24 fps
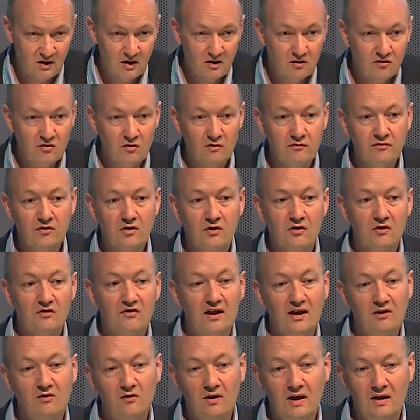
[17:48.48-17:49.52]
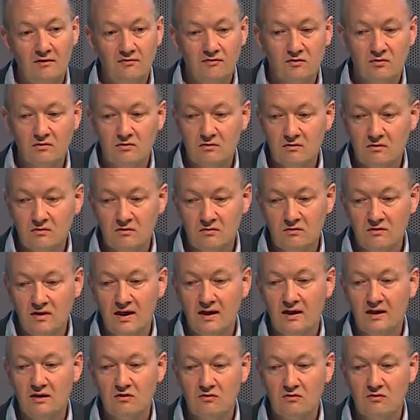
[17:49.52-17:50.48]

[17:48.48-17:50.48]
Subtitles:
So of course, then you have to take